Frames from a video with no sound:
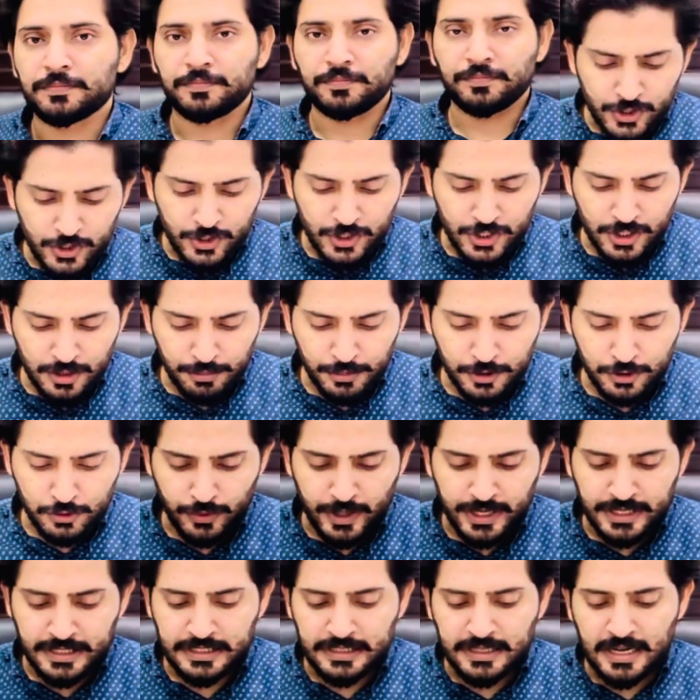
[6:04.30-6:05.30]
Question number
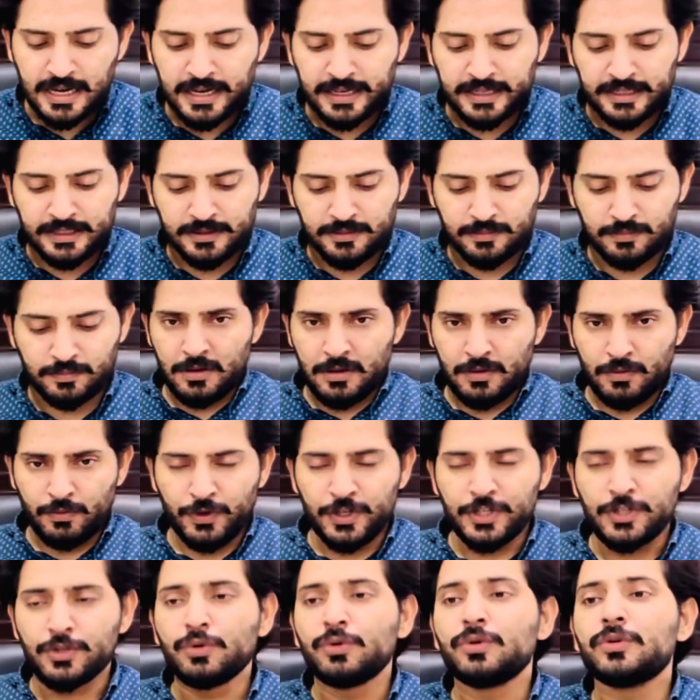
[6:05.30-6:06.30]
29.
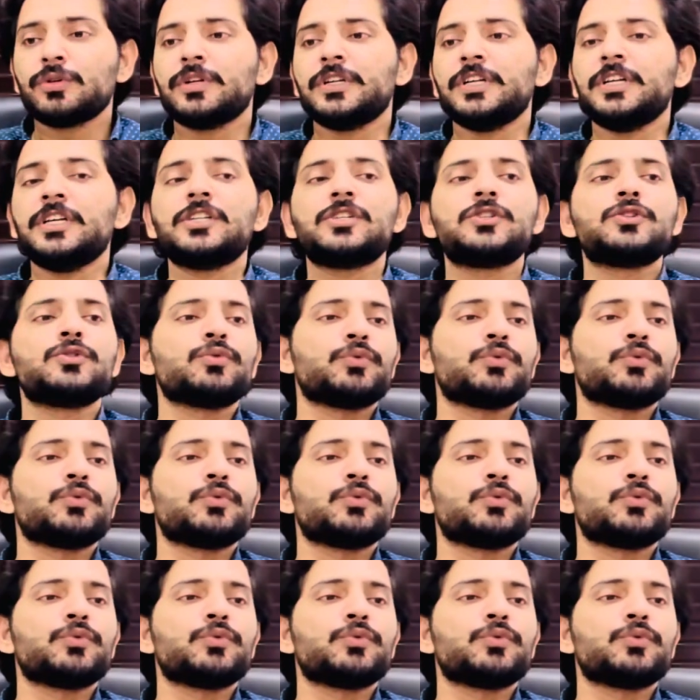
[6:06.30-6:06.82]
We don't need